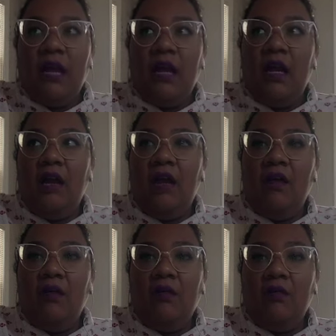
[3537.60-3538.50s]

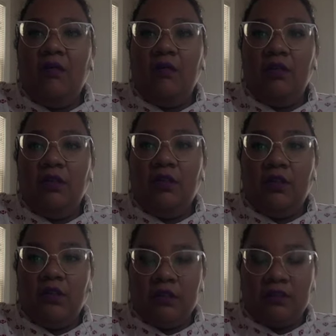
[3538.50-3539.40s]

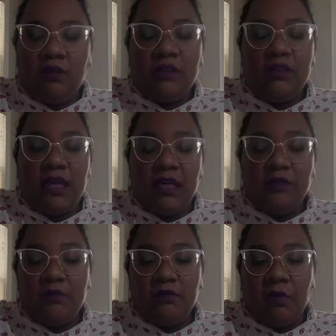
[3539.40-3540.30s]
As far as
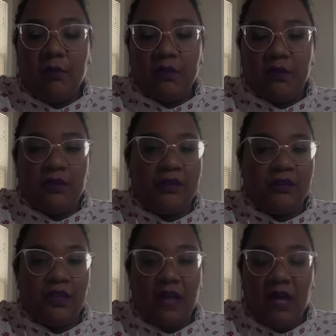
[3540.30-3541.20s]
engagement for Pinterest,
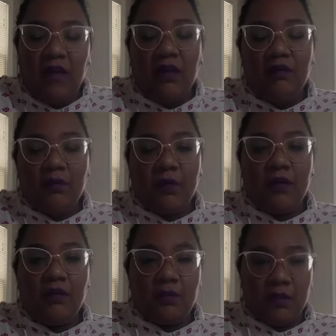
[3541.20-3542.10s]
how long have you been
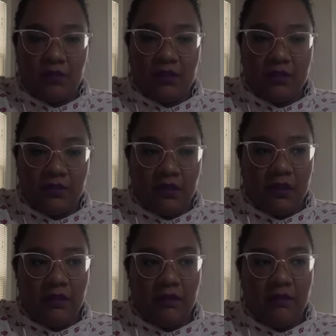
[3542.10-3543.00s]
on Pinterest,
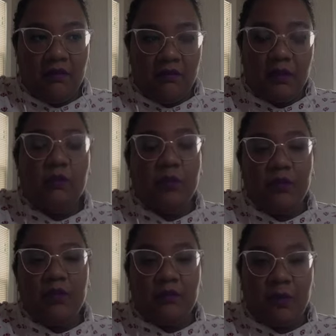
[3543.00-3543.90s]
like to
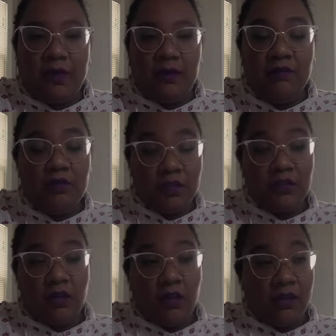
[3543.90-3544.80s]
build your brand? Have you just
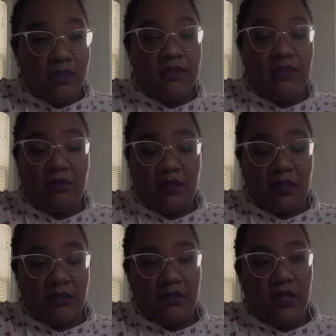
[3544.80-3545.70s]
started, is this something
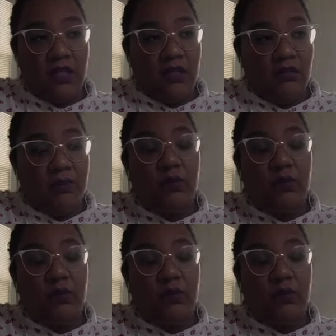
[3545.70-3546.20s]
that's you've been